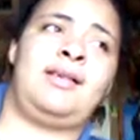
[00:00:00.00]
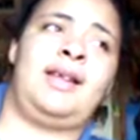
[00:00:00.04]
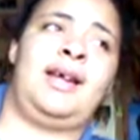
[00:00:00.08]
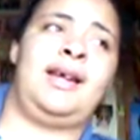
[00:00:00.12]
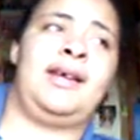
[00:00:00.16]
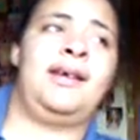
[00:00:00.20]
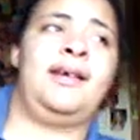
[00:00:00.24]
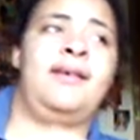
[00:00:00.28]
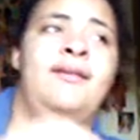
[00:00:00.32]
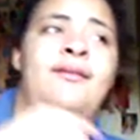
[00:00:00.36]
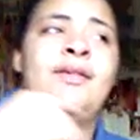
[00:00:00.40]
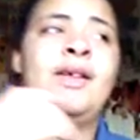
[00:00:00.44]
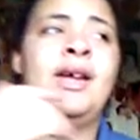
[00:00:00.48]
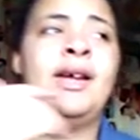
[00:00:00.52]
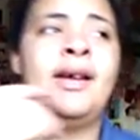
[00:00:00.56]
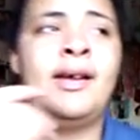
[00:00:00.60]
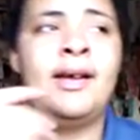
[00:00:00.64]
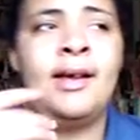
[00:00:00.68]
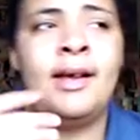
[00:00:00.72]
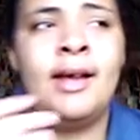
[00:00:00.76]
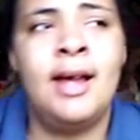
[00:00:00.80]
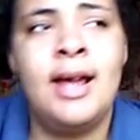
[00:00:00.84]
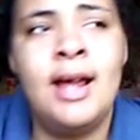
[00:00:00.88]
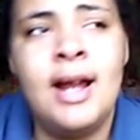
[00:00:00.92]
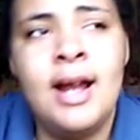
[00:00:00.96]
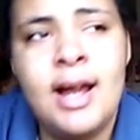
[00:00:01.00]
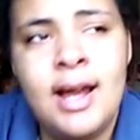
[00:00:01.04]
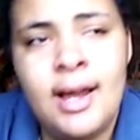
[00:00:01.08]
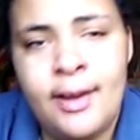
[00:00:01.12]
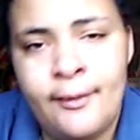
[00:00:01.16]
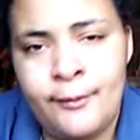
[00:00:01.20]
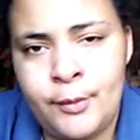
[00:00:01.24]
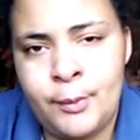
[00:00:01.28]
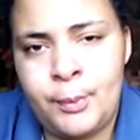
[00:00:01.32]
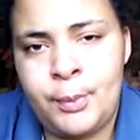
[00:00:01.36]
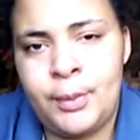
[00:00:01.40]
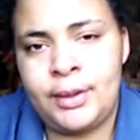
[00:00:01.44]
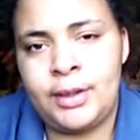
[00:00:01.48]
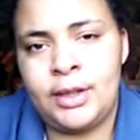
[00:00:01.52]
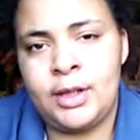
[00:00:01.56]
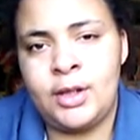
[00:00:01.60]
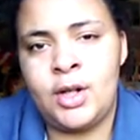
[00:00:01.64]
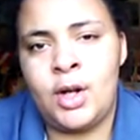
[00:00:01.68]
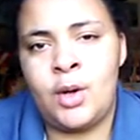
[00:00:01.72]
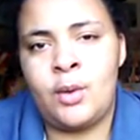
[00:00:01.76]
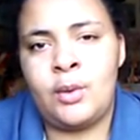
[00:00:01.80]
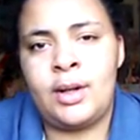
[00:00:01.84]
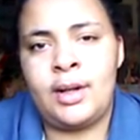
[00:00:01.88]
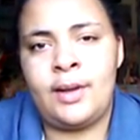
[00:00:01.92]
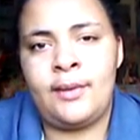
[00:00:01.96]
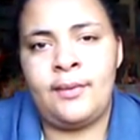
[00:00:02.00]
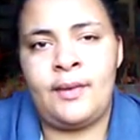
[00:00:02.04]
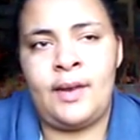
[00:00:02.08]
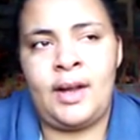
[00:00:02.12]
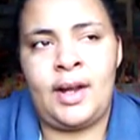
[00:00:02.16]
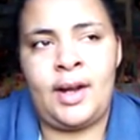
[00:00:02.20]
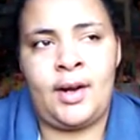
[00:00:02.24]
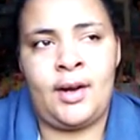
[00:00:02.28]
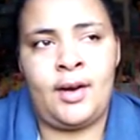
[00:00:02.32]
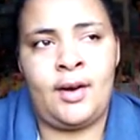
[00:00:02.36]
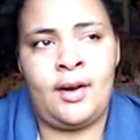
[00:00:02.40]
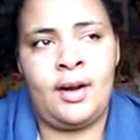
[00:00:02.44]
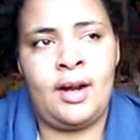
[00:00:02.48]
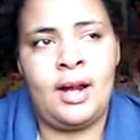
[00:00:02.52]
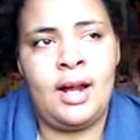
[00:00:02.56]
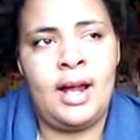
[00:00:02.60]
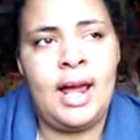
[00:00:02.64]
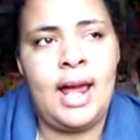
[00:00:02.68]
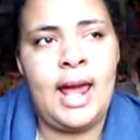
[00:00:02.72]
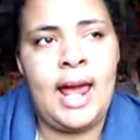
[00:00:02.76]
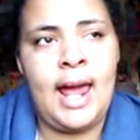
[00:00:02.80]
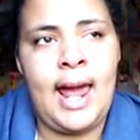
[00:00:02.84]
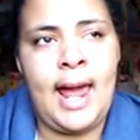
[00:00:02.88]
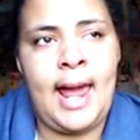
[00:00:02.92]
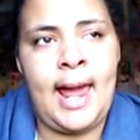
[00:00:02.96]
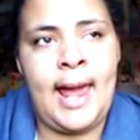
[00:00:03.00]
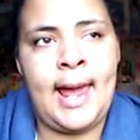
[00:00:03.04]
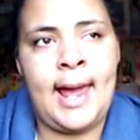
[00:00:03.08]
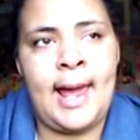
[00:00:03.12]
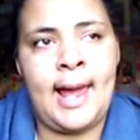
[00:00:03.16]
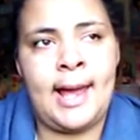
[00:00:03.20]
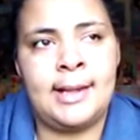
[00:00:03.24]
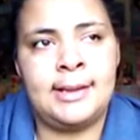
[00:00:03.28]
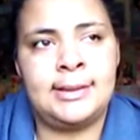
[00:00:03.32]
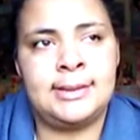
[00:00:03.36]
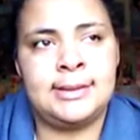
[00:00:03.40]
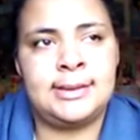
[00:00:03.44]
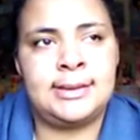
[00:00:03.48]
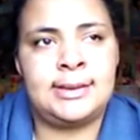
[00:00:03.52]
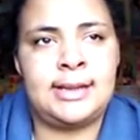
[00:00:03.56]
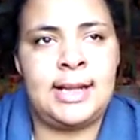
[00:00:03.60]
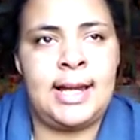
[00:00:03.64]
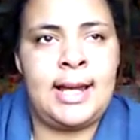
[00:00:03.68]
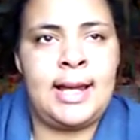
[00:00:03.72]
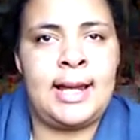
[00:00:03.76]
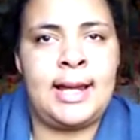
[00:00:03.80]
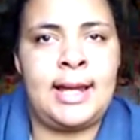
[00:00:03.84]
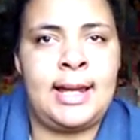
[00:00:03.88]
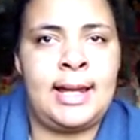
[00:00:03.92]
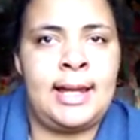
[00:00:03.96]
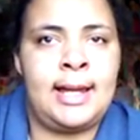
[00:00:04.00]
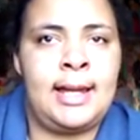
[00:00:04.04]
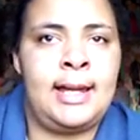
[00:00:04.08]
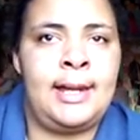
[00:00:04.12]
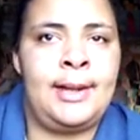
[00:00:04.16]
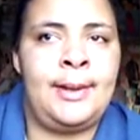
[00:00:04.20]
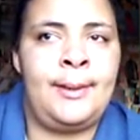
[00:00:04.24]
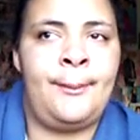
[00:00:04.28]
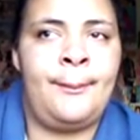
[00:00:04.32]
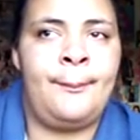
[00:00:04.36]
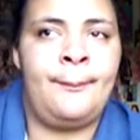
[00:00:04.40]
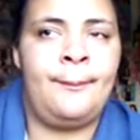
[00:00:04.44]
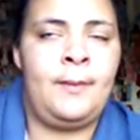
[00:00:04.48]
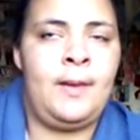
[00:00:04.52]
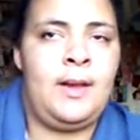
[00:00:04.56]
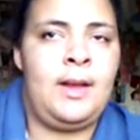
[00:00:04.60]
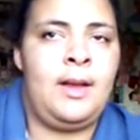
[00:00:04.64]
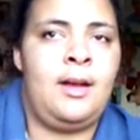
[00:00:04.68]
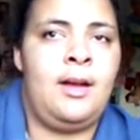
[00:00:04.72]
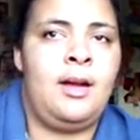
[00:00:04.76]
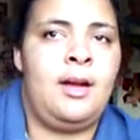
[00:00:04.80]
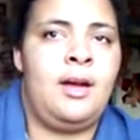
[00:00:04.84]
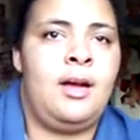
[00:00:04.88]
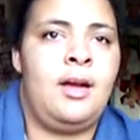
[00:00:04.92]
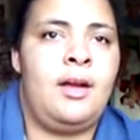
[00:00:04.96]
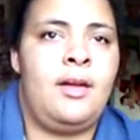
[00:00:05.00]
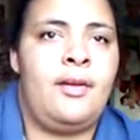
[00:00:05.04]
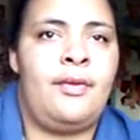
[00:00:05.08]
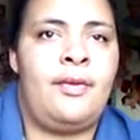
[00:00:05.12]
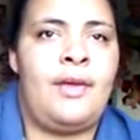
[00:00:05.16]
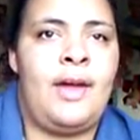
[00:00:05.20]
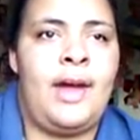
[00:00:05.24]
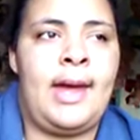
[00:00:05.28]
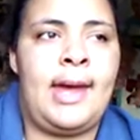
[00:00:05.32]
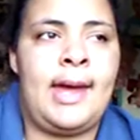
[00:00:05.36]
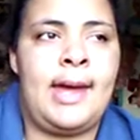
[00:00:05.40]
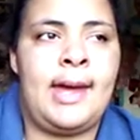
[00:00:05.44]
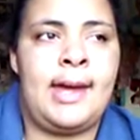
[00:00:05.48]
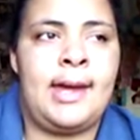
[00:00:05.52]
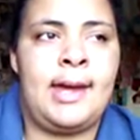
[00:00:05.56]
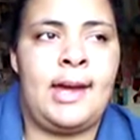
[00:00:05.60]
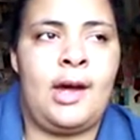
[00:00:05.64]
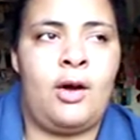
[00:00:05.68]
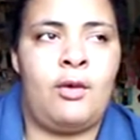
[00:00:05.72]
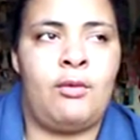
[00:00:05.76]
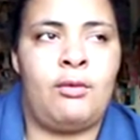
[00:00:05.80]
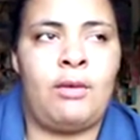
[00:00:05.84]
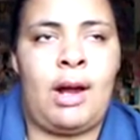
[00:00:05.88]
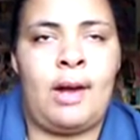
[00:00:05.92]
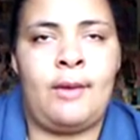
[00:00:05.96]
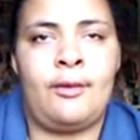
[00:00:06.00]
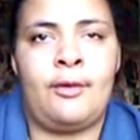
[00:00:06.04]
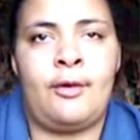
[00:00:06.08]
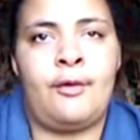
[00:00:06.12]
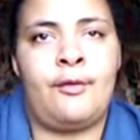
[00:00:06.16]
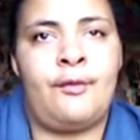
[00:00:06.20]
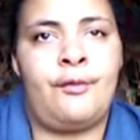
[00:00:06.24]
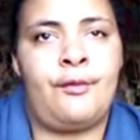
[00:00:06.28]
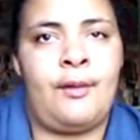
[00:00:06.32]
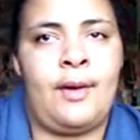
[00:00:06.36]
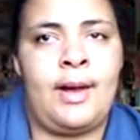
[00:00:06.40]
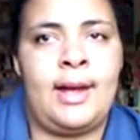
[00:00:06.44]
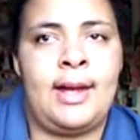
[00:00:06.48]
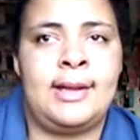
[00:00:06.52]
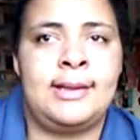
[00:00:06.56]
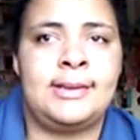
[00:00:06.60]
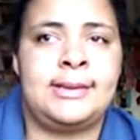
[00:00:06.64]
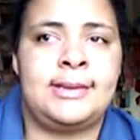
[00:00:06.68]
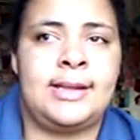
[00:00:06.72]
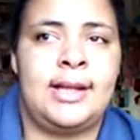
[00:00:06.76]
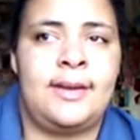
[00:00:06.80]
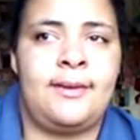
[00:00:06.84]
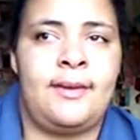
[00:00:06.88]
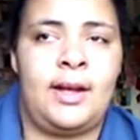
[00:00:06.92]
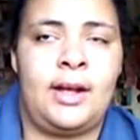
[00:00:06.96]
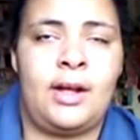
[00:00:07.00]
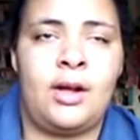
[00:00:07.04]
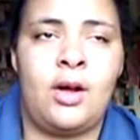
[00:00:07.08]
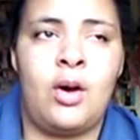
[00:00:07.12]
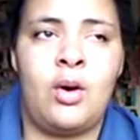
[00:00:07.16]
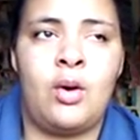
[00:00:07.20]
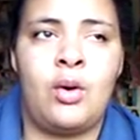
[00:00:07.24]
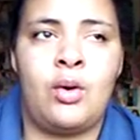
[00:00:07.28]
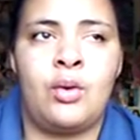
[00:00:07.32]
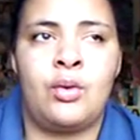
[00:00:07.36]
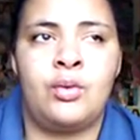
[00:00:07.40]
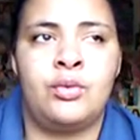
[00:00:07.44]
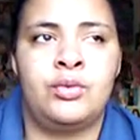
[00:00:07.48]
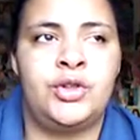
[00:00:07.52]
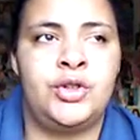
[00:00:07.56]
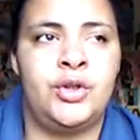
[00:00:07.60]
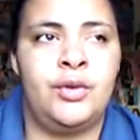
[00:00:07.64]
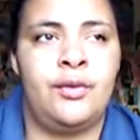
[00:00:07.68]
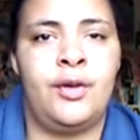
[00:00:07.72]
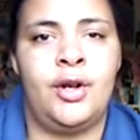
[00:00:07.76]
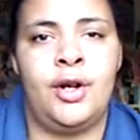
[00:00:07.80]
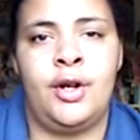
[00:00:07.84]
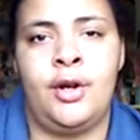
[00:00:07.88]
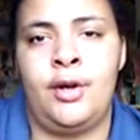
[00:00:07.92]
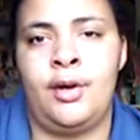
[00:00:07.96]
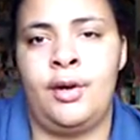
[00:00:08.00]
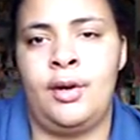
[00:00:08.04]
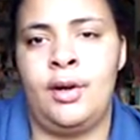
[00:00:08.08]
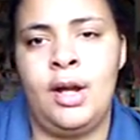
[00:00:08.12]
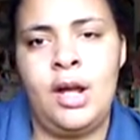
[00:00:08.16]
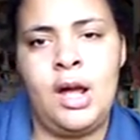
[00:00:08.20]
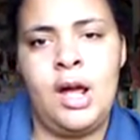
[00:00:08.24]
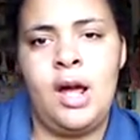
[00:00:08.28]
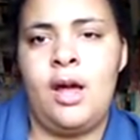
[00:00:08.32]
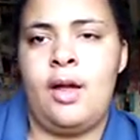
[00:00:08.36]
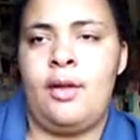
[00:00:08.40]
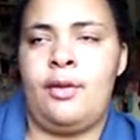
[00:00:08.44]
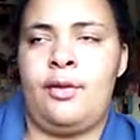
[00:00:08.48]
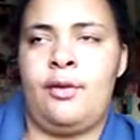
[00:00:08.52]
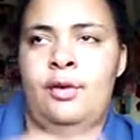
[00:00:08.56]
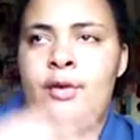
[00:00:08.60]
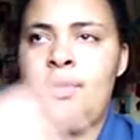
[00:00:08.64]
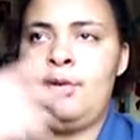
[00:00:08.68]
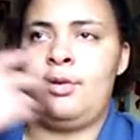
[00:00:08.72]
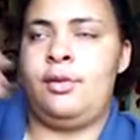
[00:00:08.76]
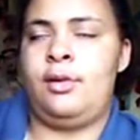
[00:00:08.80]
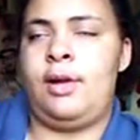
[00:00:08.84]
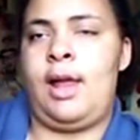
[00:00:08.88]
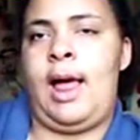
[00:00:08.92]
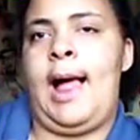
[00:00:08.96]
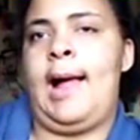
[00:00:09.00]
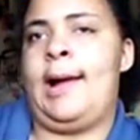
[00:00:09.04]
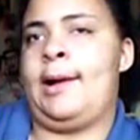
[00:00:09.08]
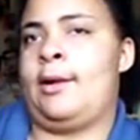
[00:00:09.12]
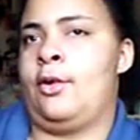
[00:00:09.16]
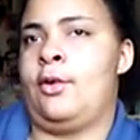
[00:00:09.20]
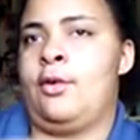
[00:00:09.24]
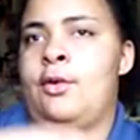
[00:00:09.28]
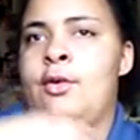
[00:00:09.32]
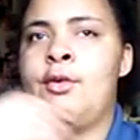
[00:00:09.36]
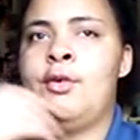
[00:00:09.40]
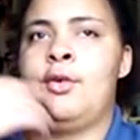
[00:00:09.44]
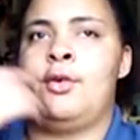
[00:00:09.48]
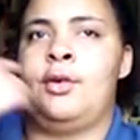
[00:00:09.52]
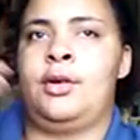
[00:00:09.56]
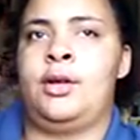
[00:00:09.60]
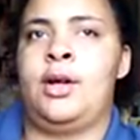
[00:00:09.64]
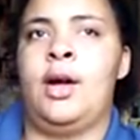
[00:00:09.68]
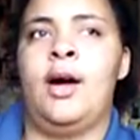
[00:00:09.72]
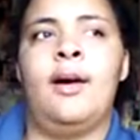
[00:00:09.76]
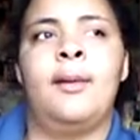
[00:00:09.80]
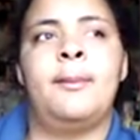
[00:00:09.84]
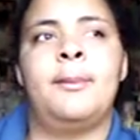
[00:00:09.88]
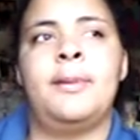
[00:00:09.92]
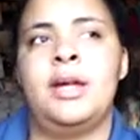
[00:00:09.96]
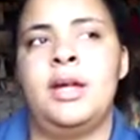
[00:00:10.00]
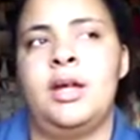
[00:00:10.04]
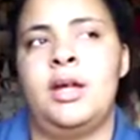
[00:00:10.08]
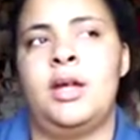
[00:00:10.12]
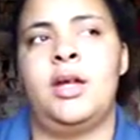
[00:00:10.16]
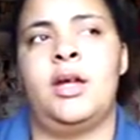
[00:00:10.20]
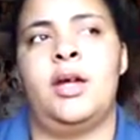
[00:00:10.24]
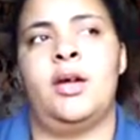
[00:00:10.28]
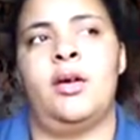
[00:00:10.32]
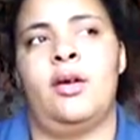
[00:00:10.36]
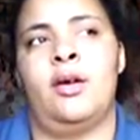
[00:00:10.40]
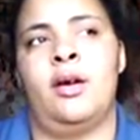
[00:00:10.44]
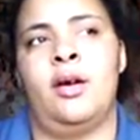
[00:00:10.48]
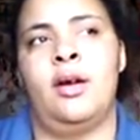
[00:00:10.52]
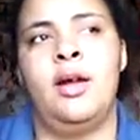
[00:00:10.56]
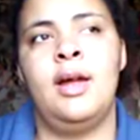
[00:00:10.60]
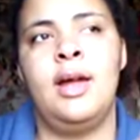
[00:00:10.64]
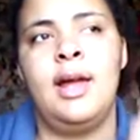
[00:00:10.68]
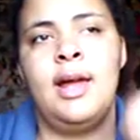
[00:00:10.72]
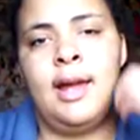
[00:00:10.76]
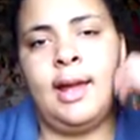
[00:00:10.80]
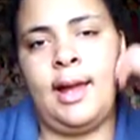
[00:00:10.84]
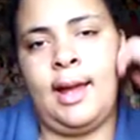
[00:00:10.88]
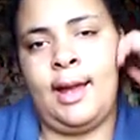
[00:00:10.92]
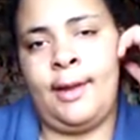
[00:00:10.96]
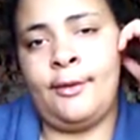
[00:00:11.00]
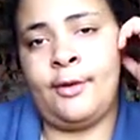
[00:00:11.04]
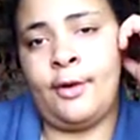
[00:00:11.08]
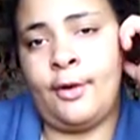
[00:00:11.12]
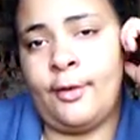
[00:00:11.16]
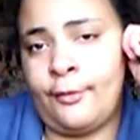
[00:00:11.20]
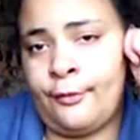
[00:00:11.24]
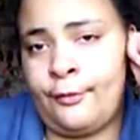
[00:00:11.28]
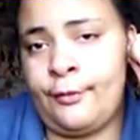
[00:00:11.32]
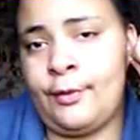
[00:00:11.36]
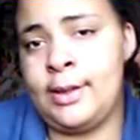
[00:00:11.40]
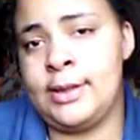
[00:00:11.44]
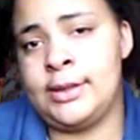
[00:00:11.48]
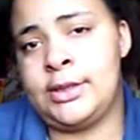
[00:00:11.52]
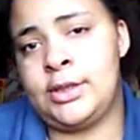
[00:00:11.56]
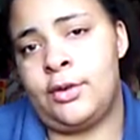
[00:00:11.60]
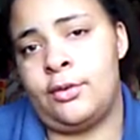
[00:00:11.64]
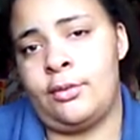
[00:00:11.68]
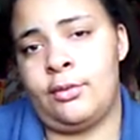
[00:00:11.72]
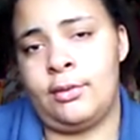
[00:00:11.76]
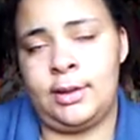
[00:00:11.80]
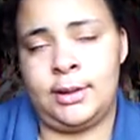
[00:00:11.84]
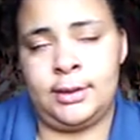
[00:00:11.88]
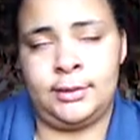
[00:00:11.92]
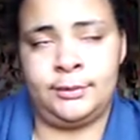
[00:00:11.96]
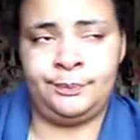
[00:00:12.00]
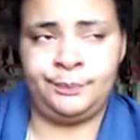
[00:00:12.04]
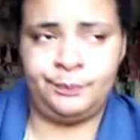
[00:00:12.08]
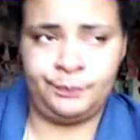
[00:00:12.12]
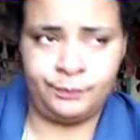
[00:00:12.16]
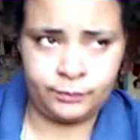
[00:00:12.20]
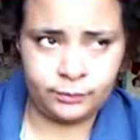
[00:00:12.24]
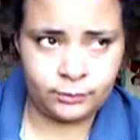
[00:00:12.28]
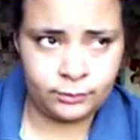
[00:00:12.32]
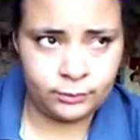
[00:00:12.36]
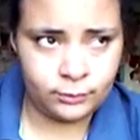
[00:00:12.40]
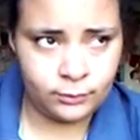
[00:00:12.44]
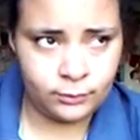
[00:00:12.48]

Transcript: like if they if you put the note in there and say they around their friends and they go to their their locker or cubby or and their friends are around